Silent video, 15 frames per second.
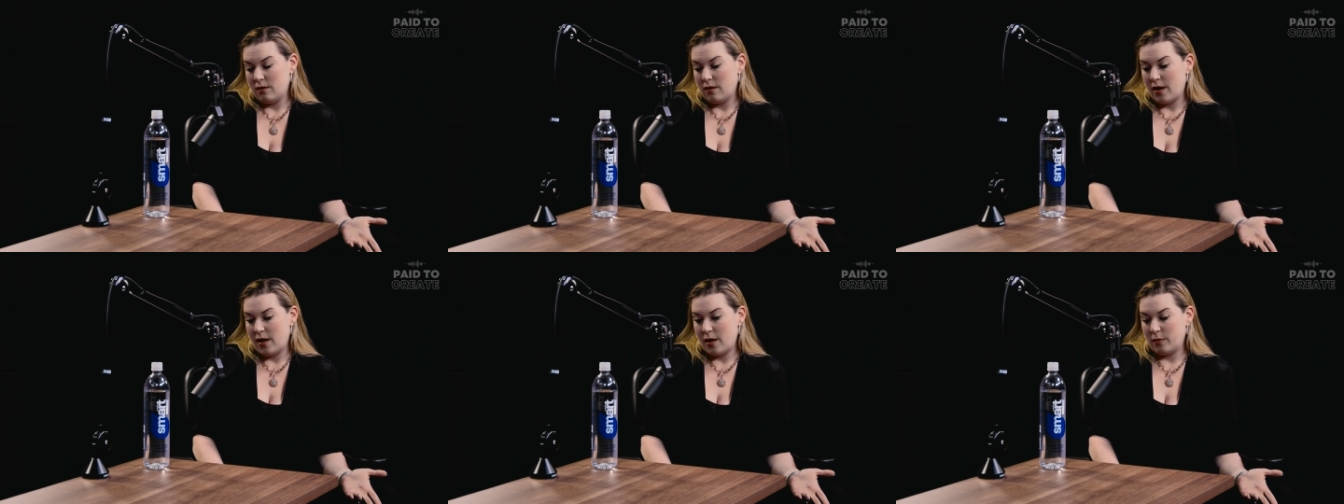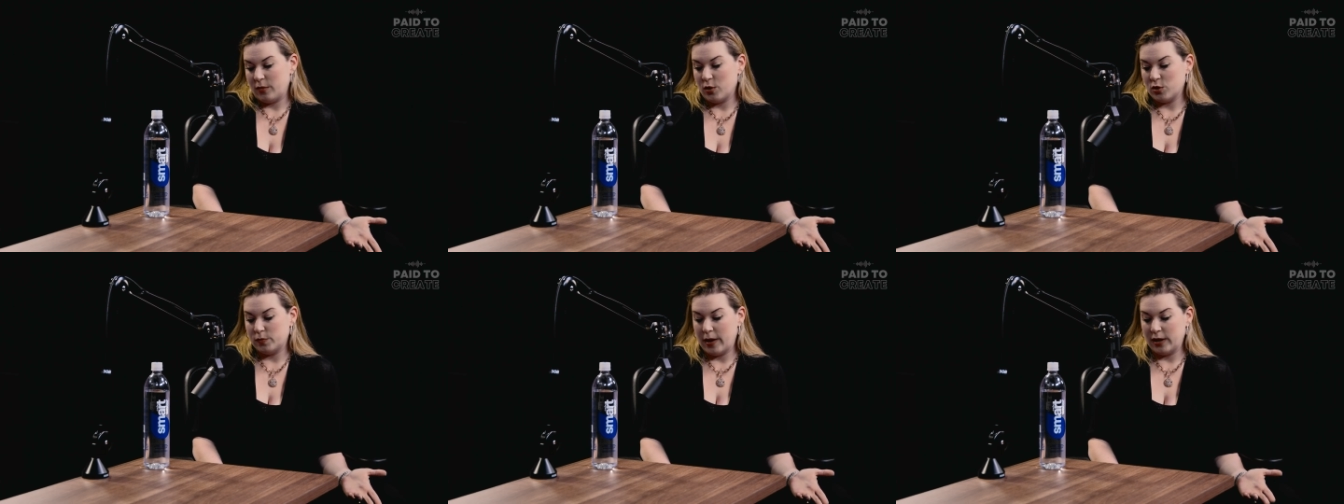Um, it
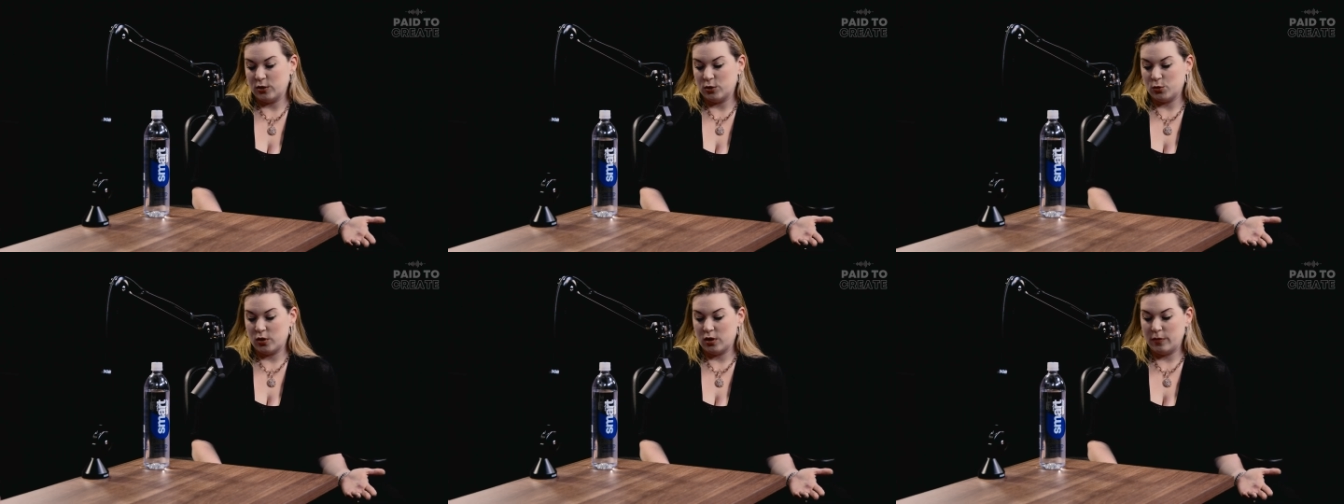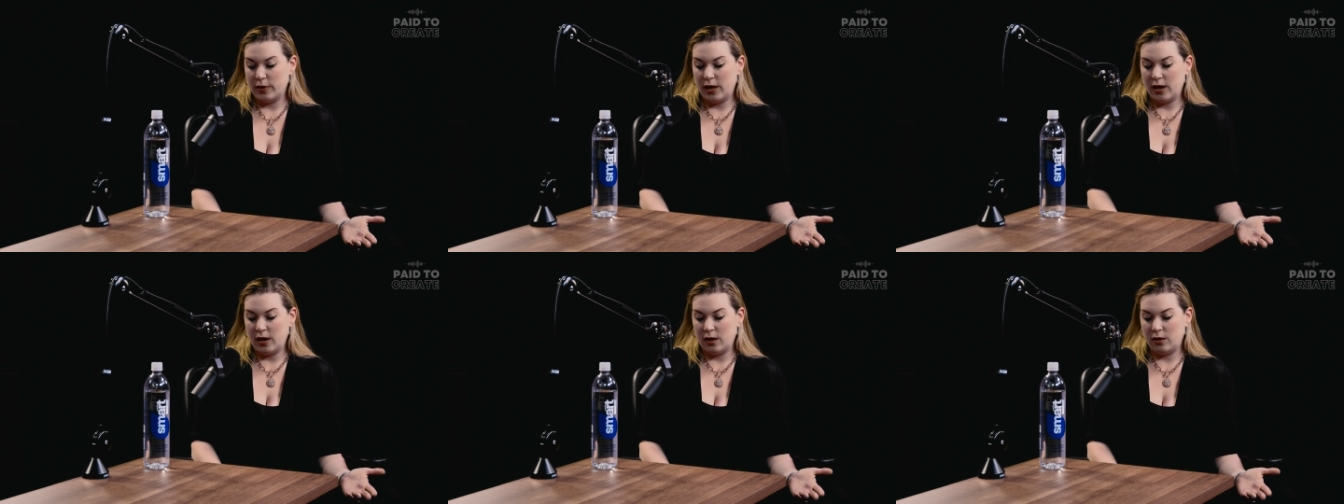goes back to sort of the
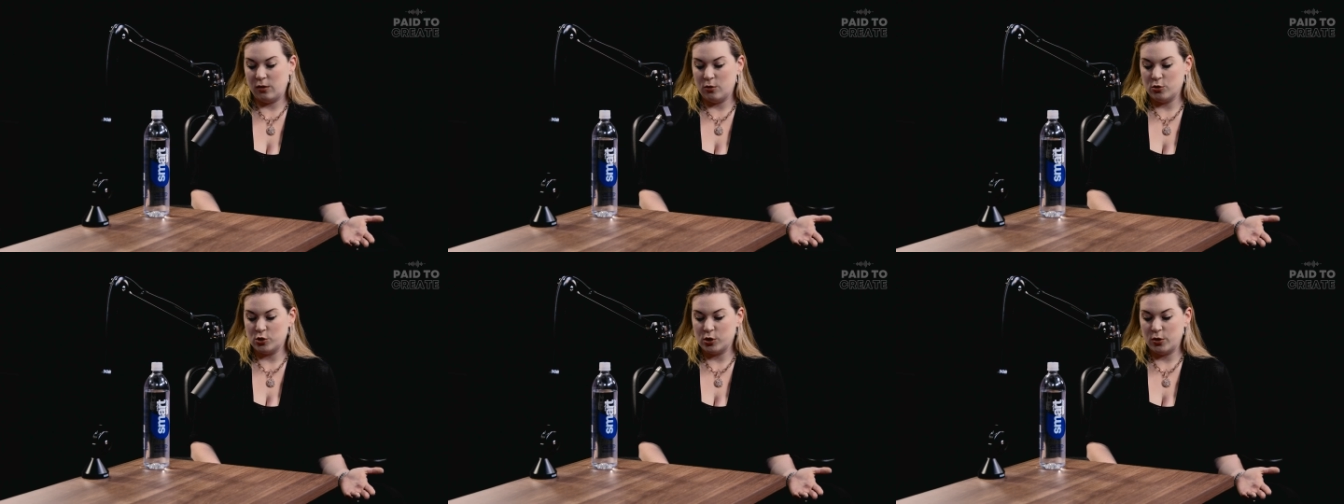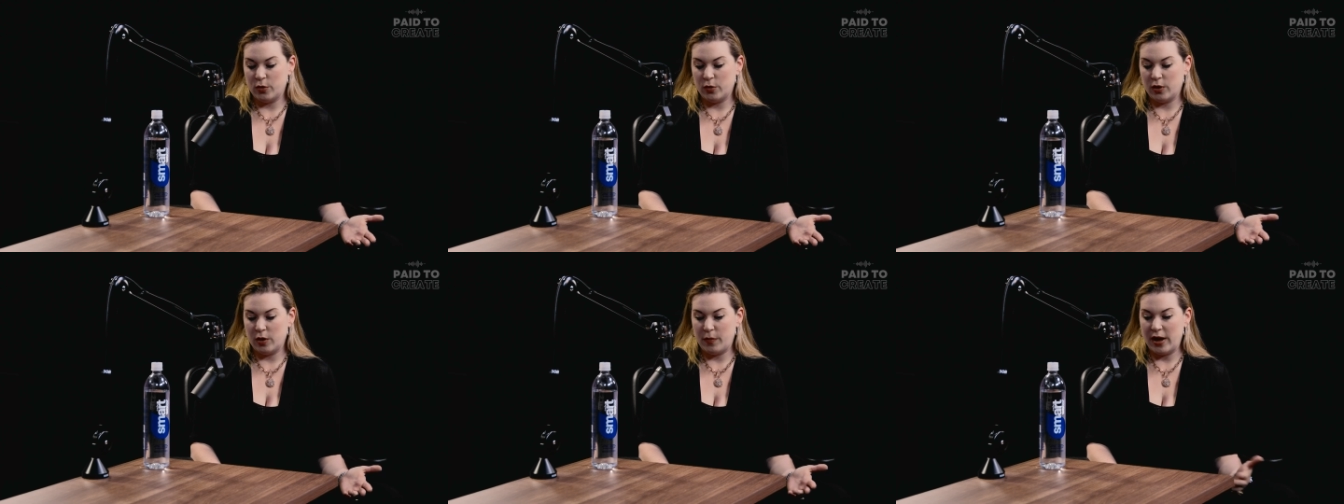beginning. Usually you
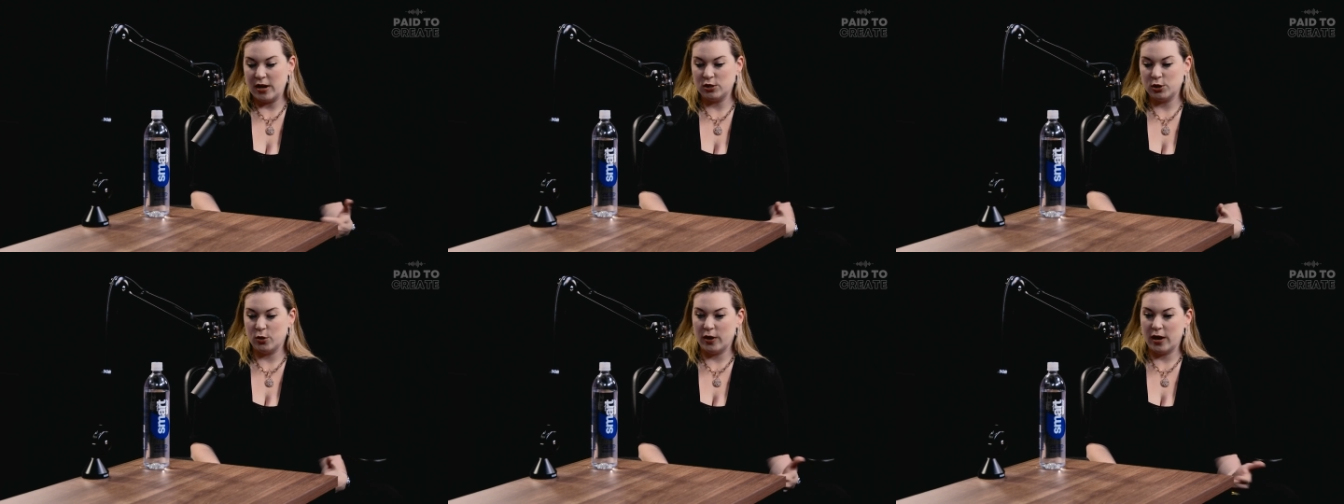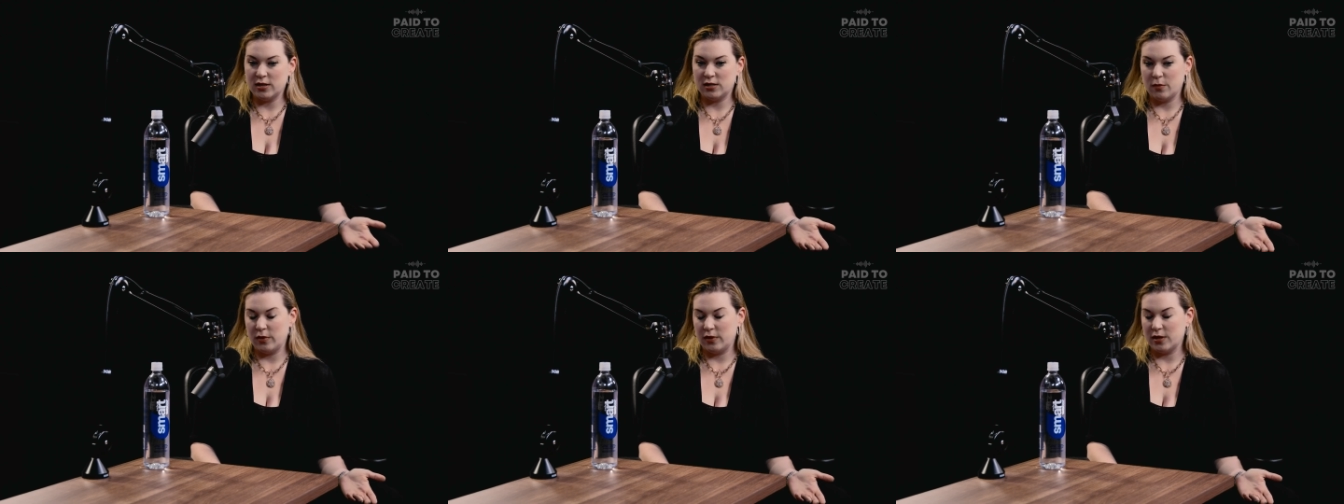get paid to create
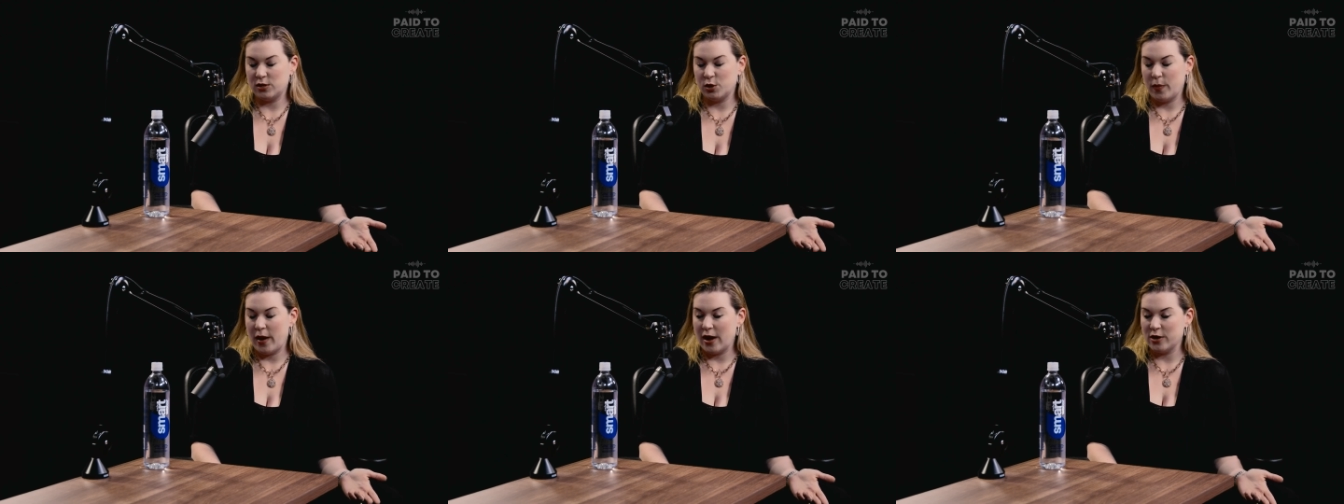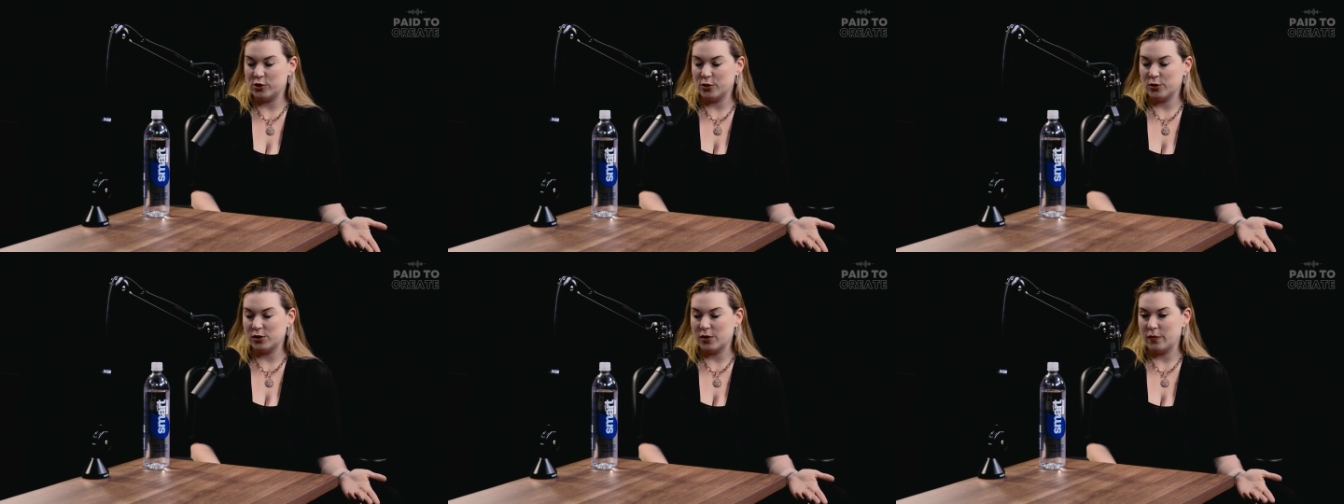something that's your
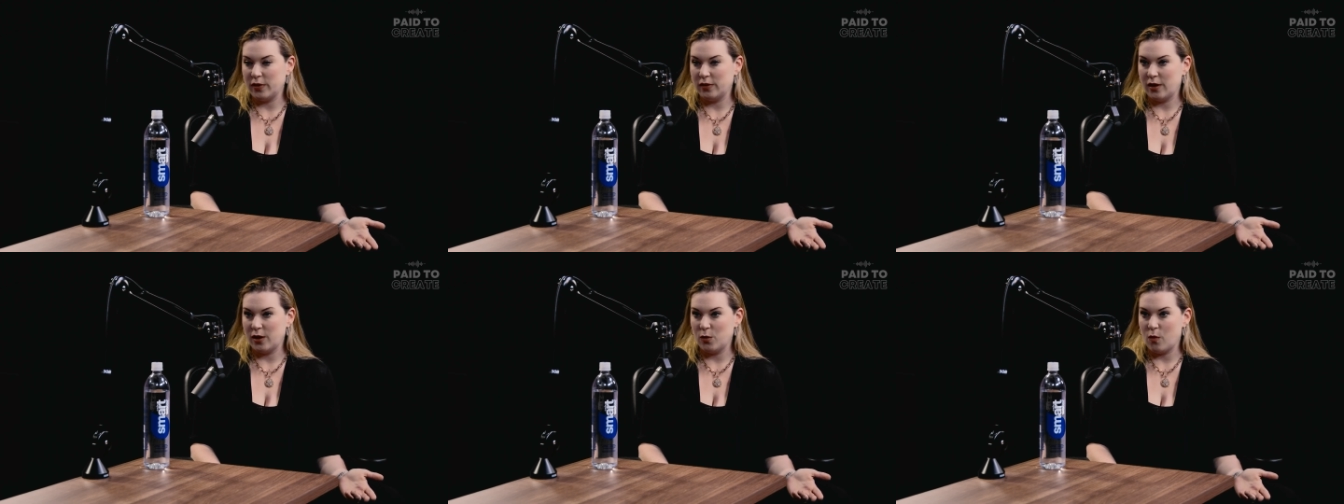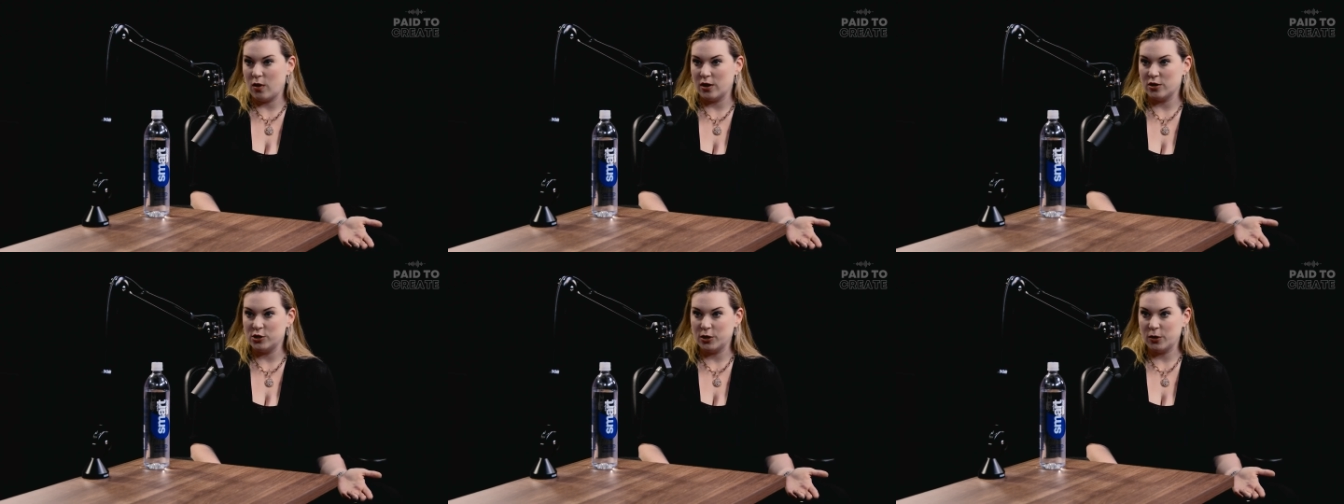passion or something that you
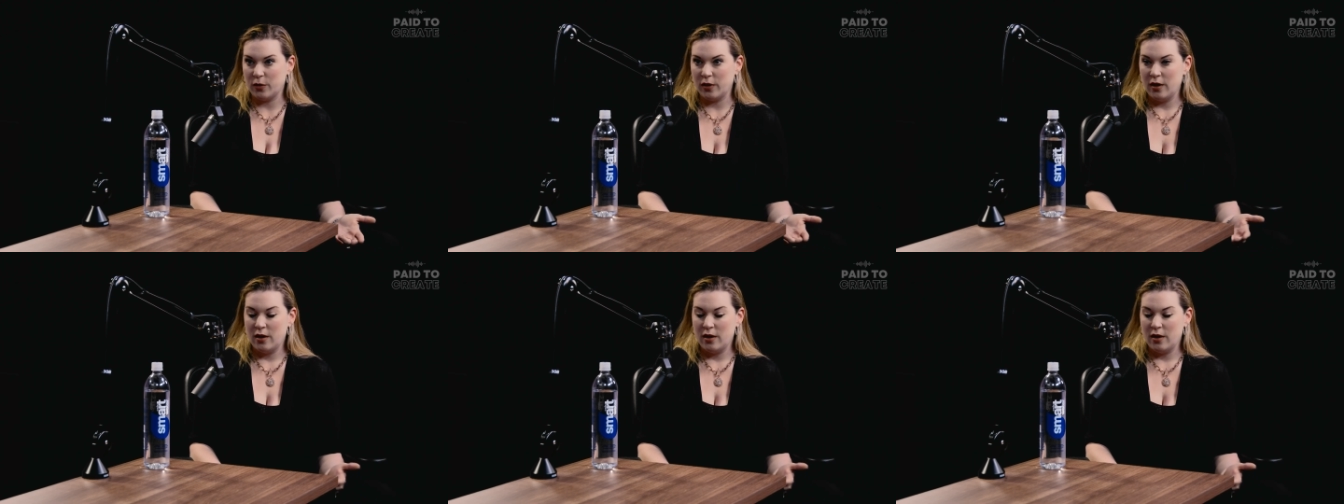want to do.